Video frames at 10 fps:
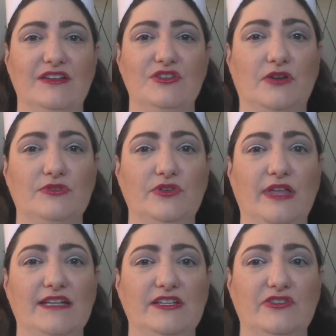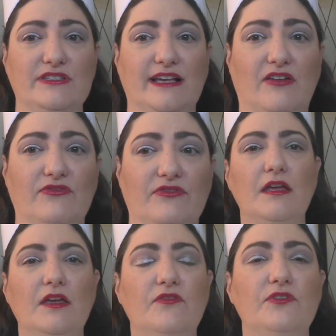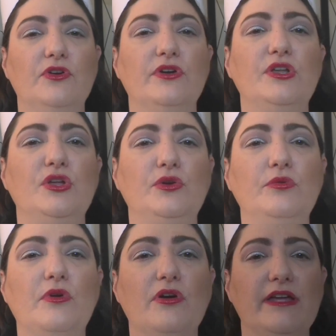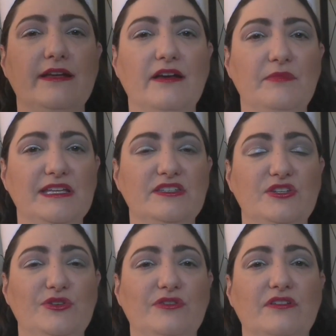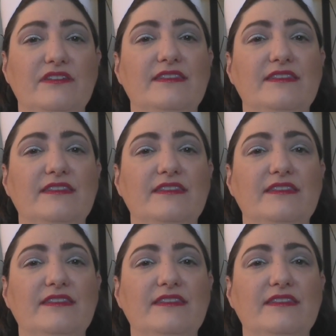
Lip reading: Don't do that to yourself. If you're a new or incoming student,